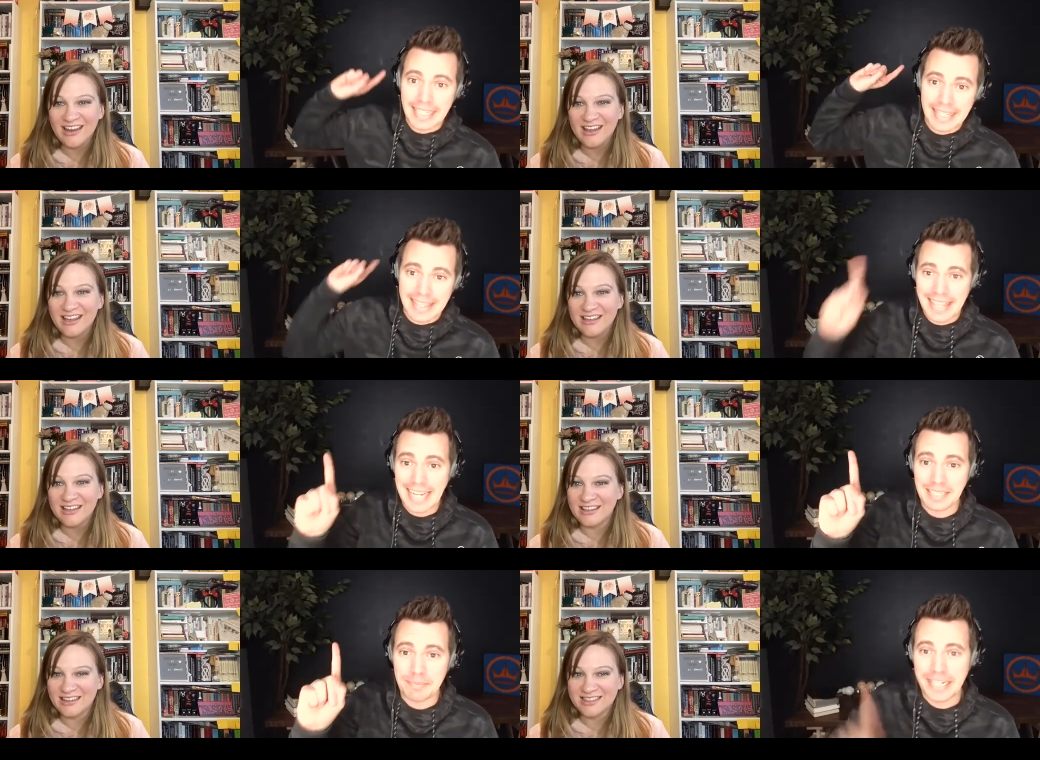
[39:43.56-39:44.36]
Speaker 1: that's
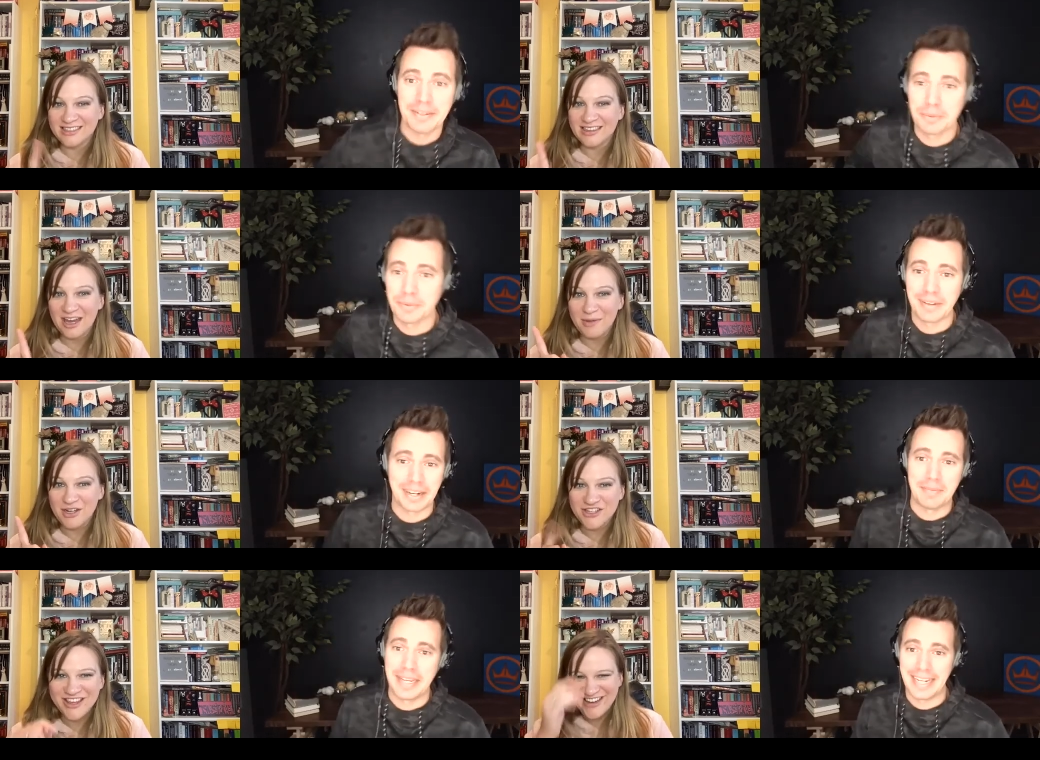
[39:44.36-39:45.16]
my number one
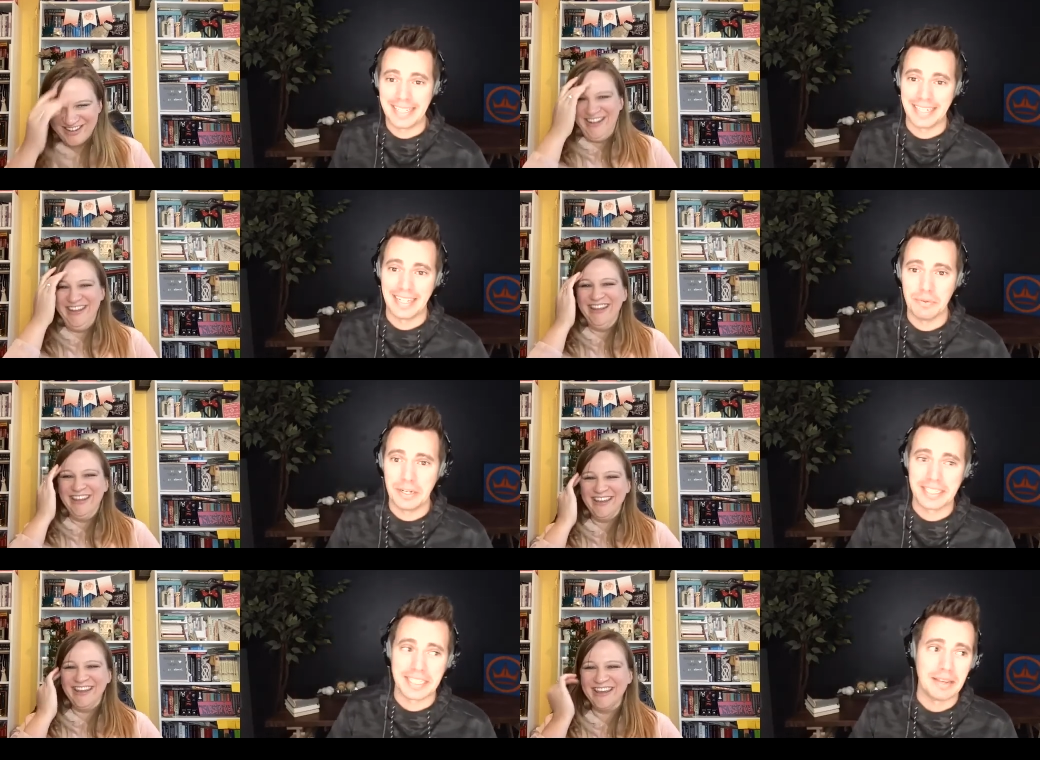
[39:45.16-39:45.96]
recommendation. it would have
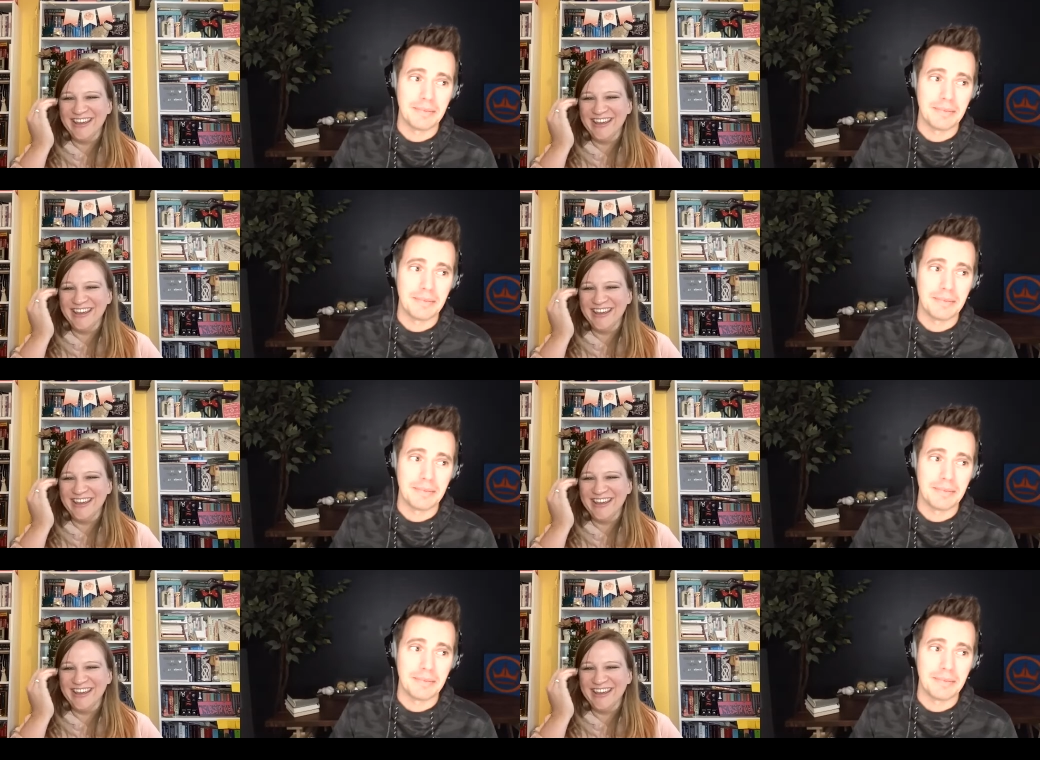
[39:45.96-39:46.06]
saved me